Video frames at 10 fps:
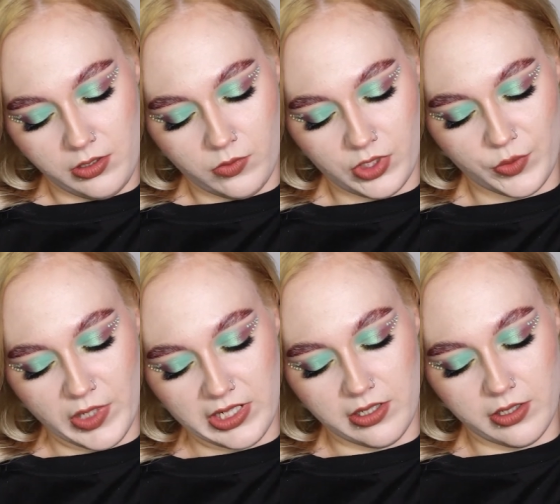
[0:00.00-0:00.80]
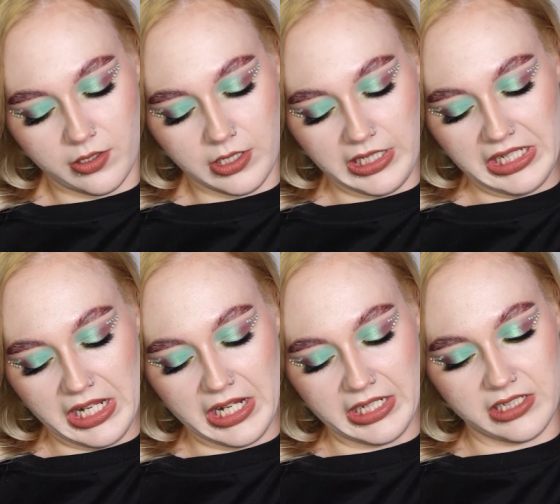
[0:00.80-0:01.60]
which made a
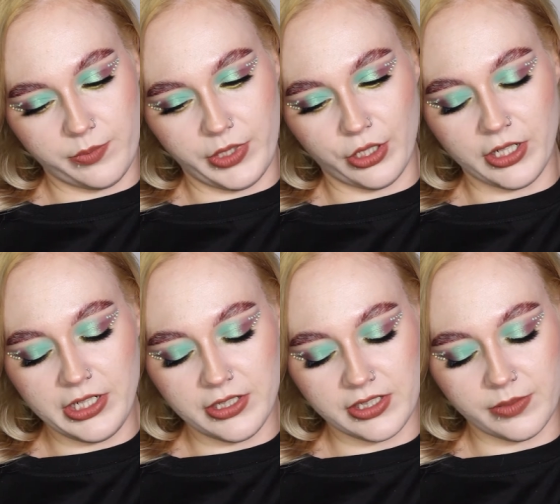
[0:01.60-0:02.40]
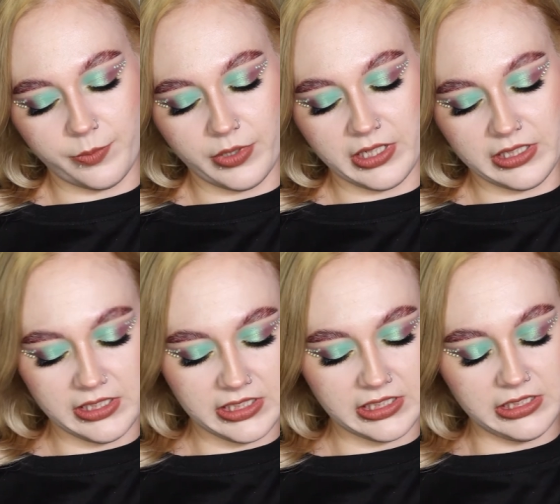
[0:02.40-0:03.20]
tiny appearance, but it
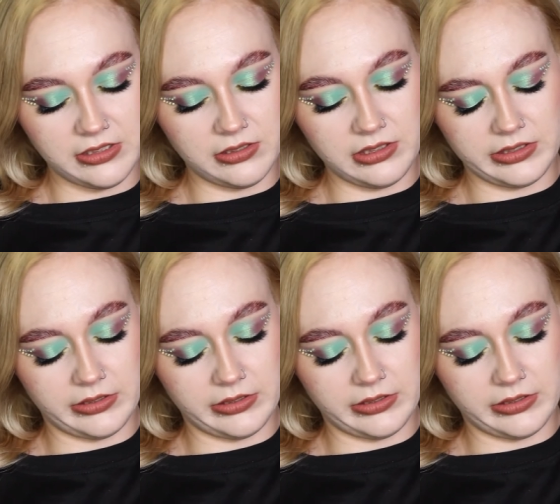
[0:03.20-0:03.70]
is so,